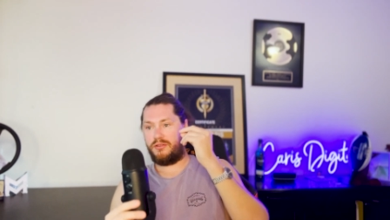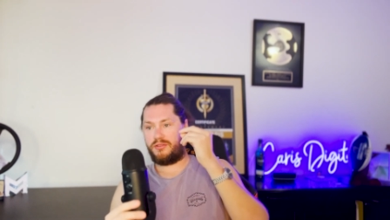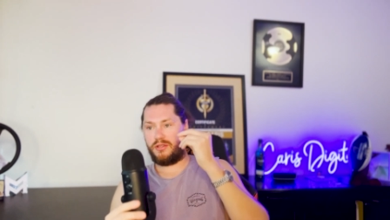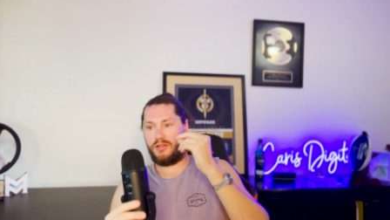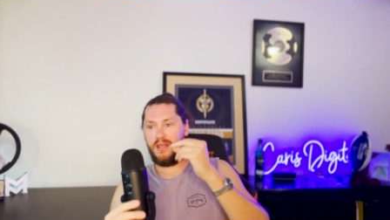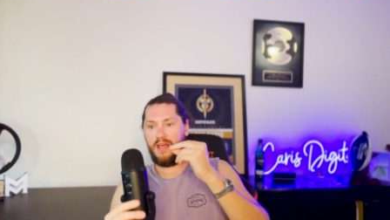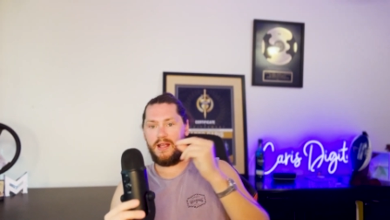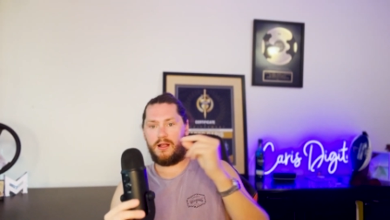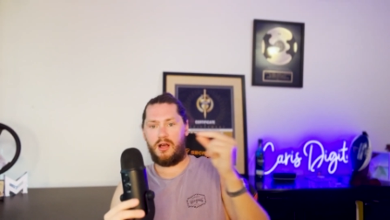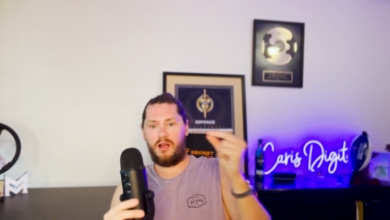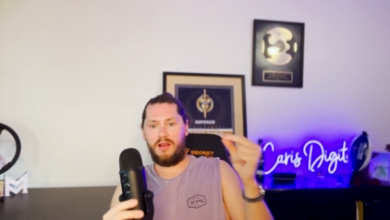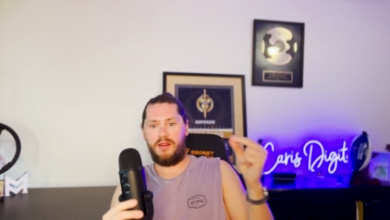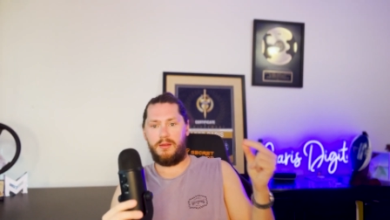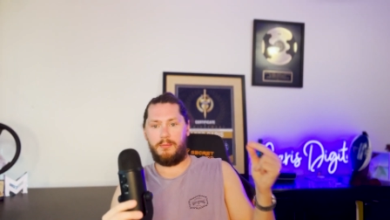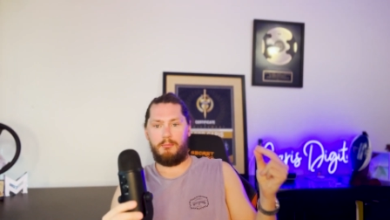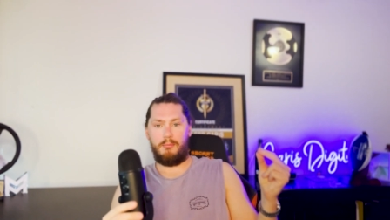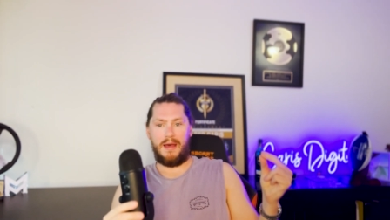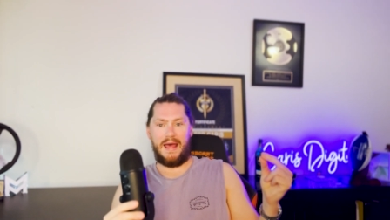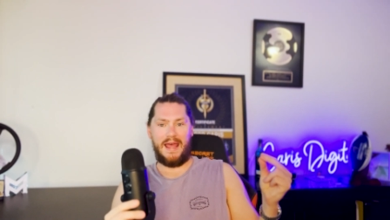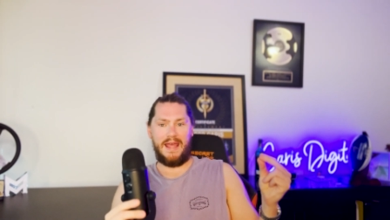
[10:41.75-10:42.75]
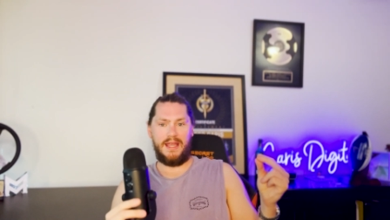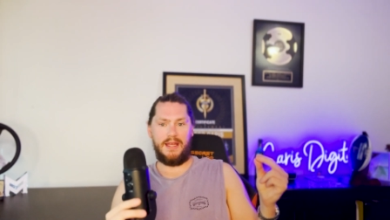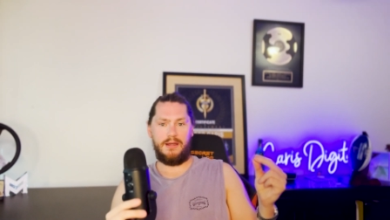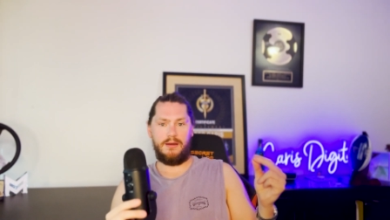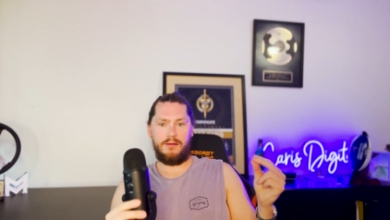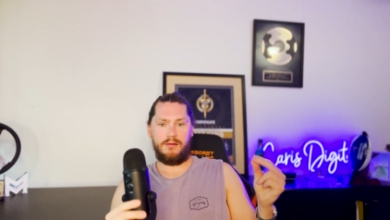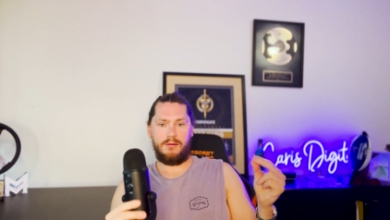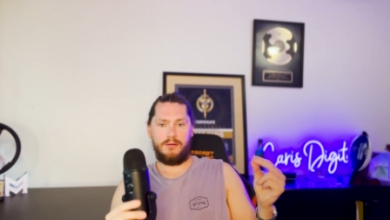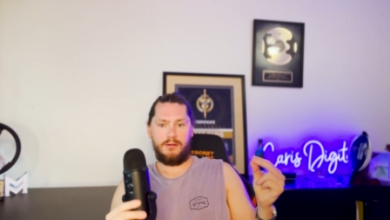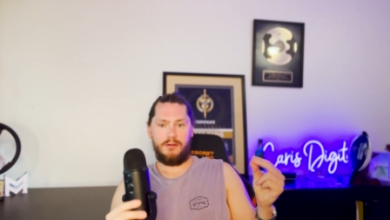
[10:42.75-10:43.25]
So they're kind of the
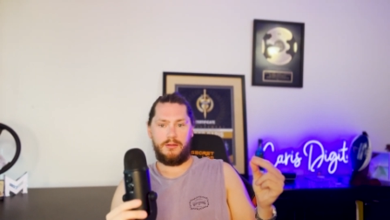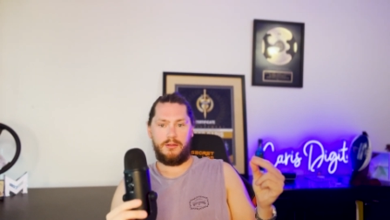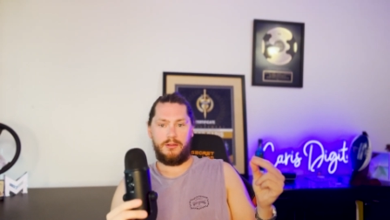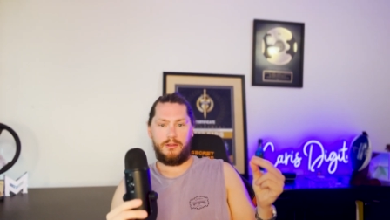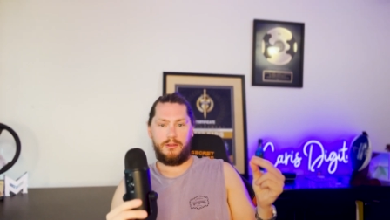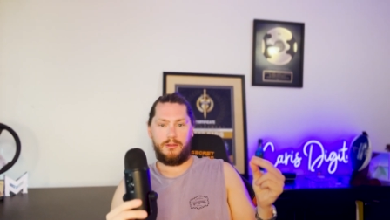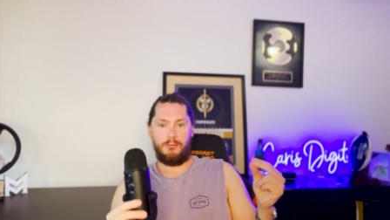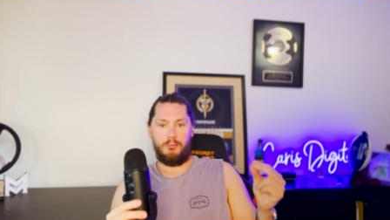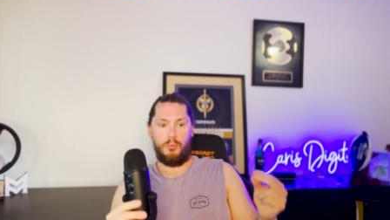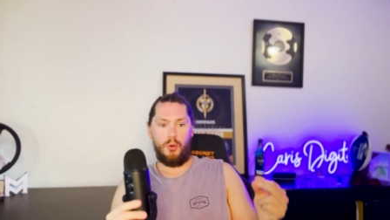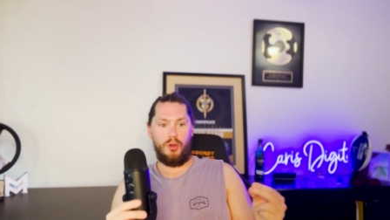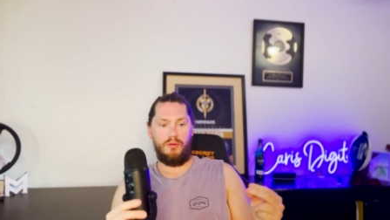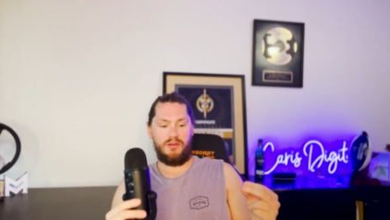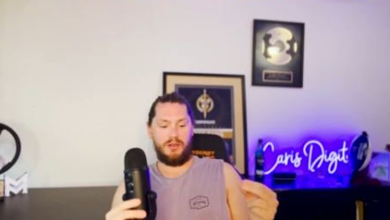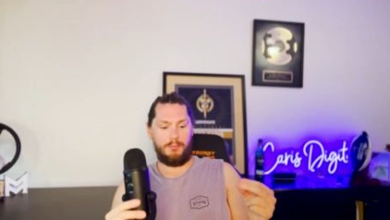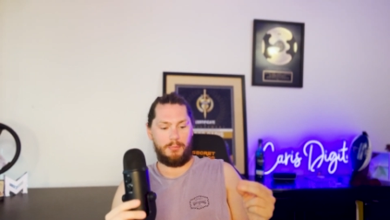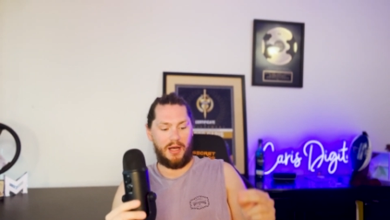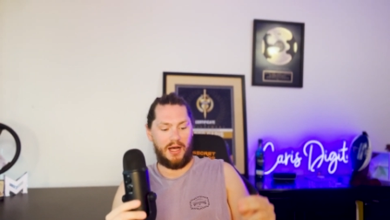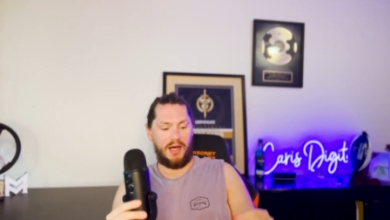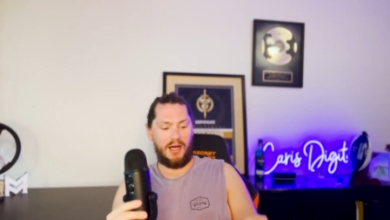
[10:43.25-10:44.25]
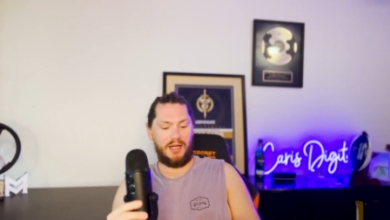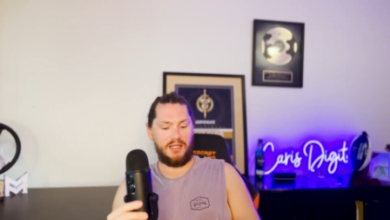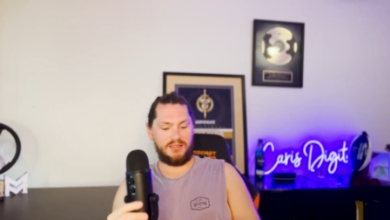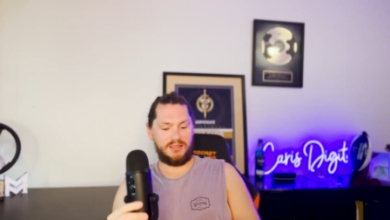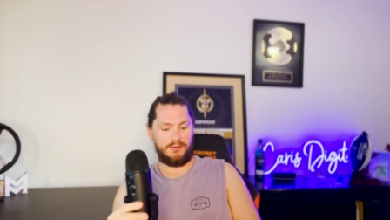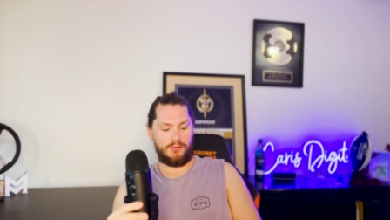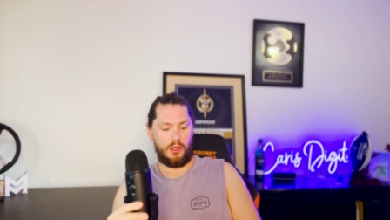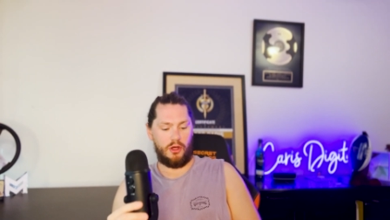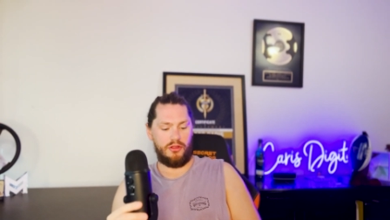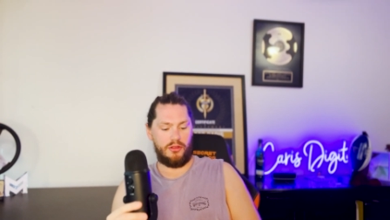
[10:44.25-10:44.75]
main moving
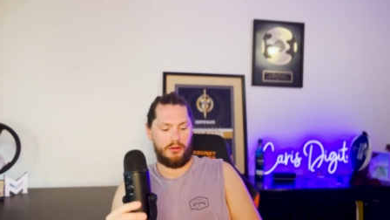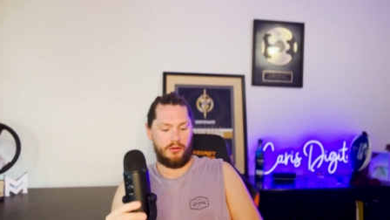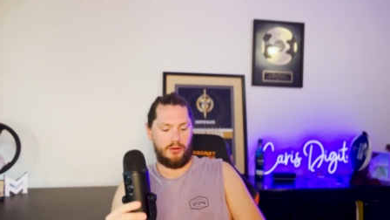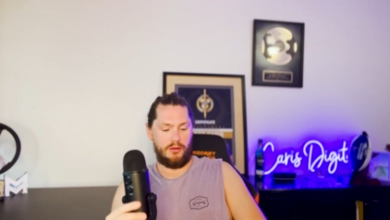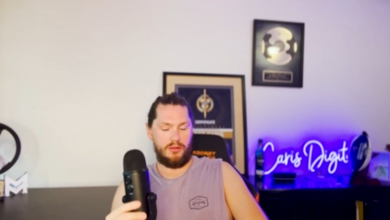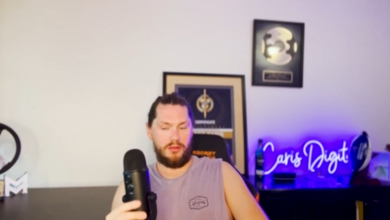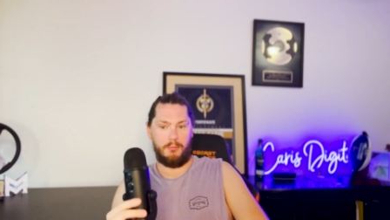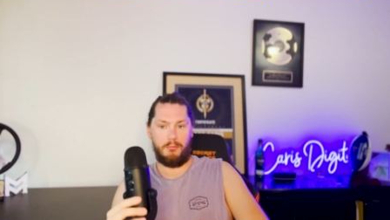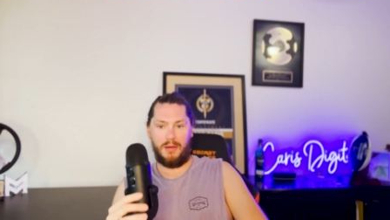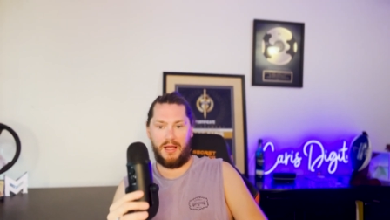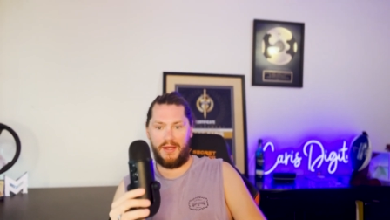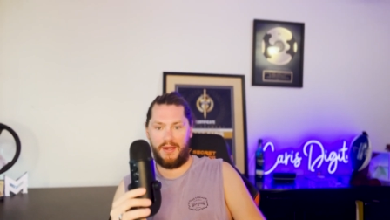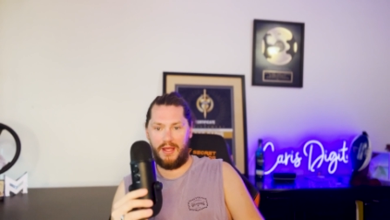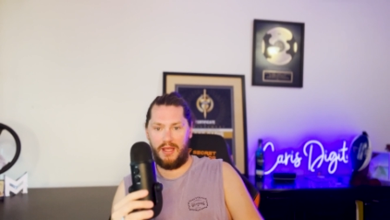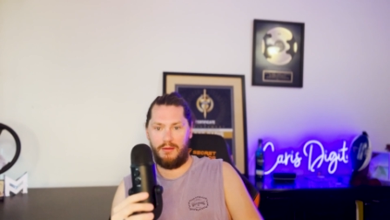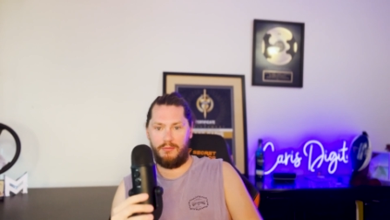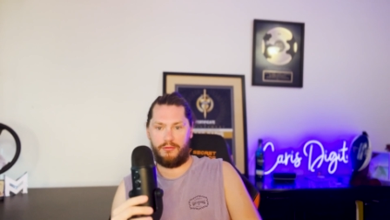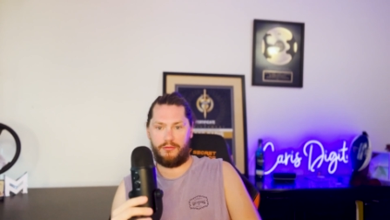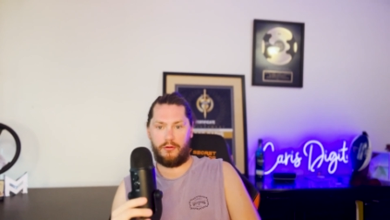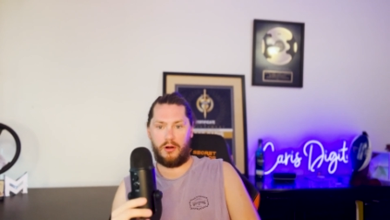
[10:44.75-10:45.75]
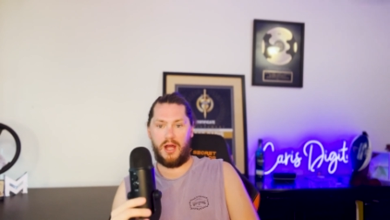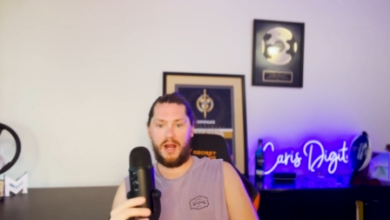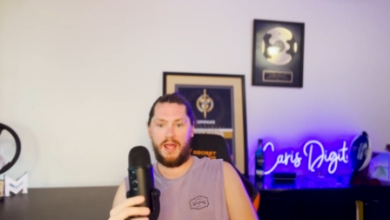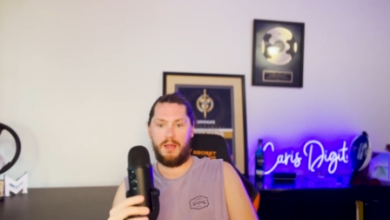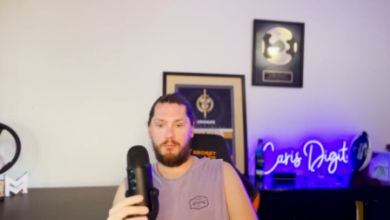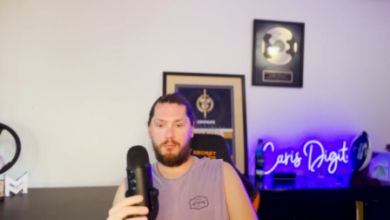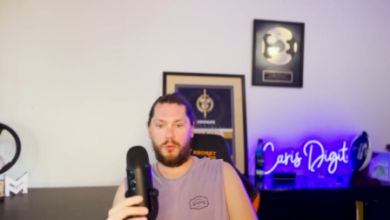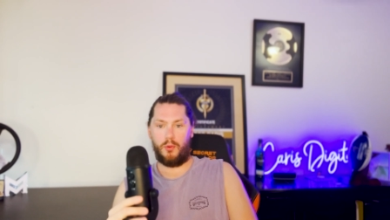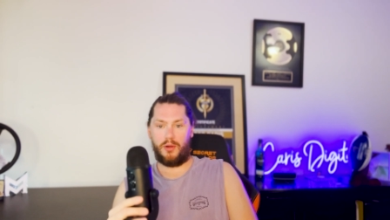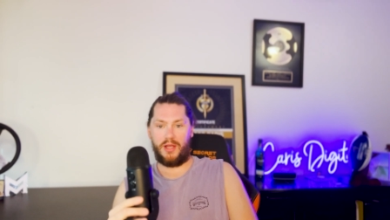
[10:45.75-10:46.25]
parts. I've got the, the Monday and
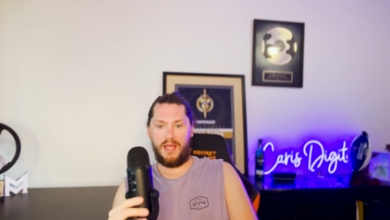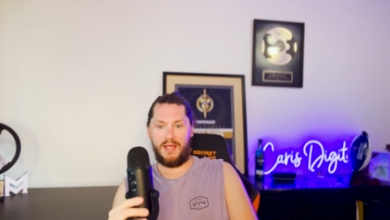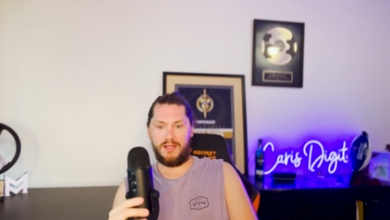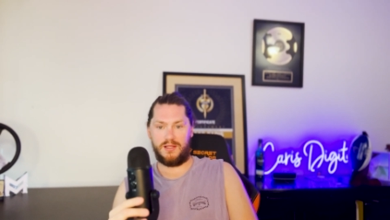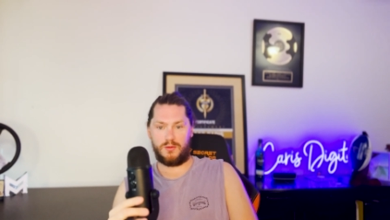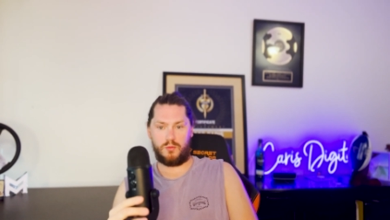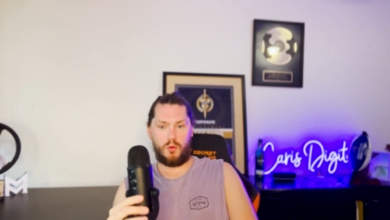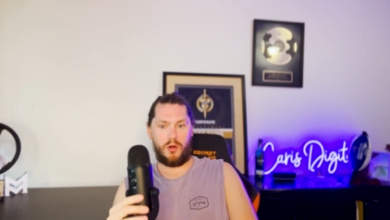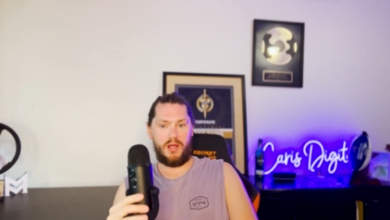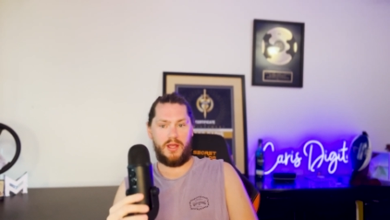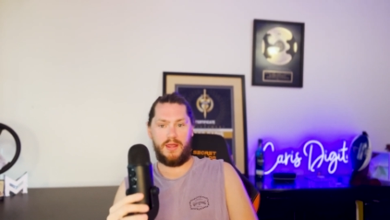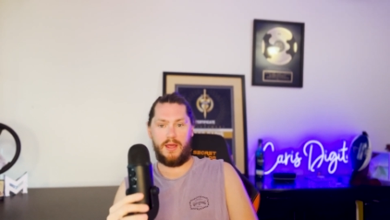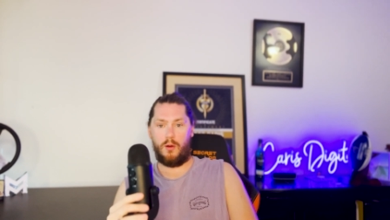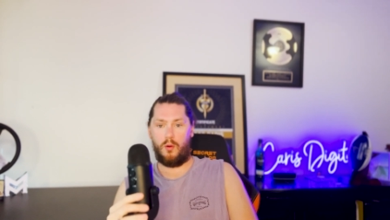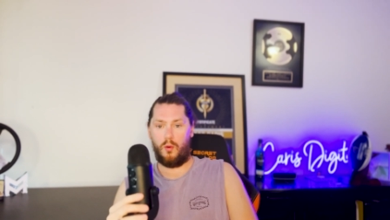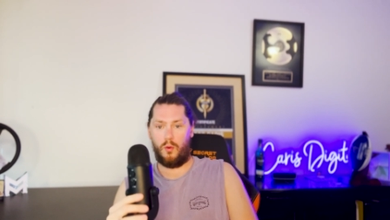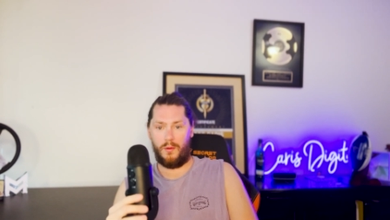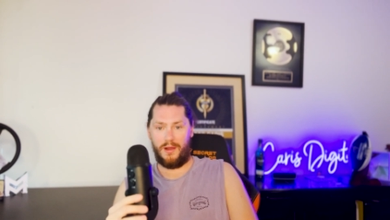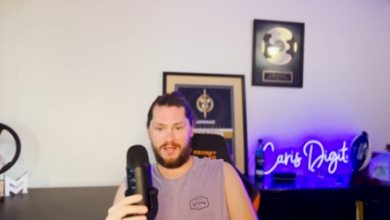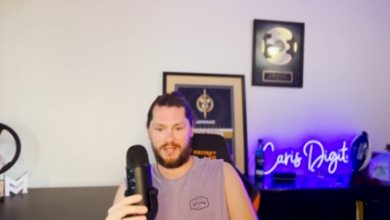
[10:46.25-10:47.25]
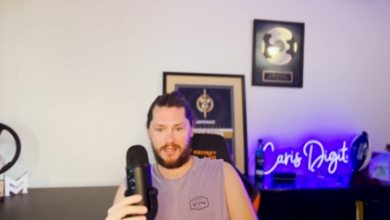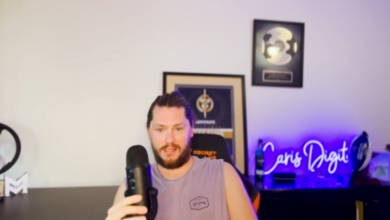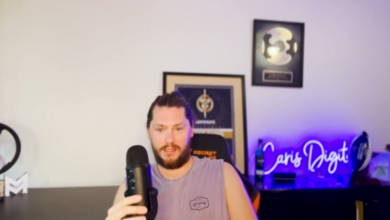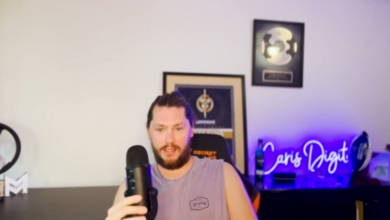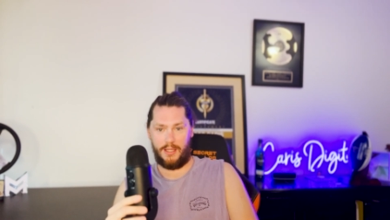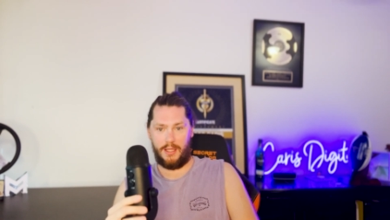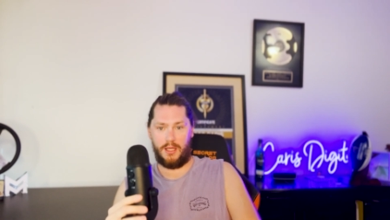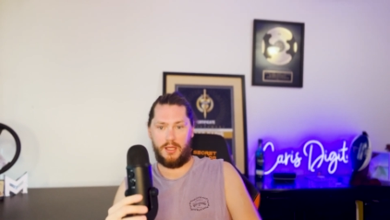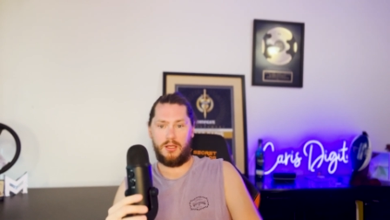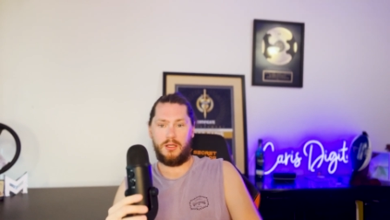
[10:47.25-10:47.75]
Friday bookends where they're always
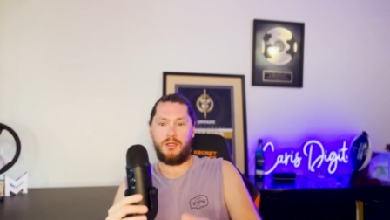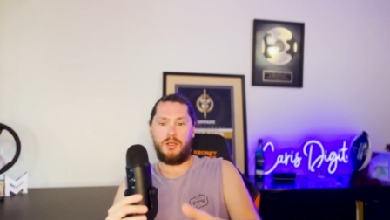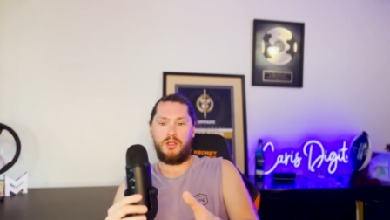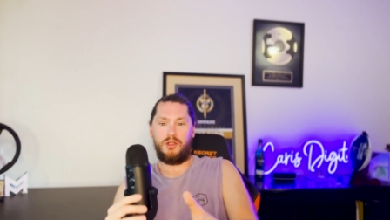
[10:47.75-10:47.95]
clear.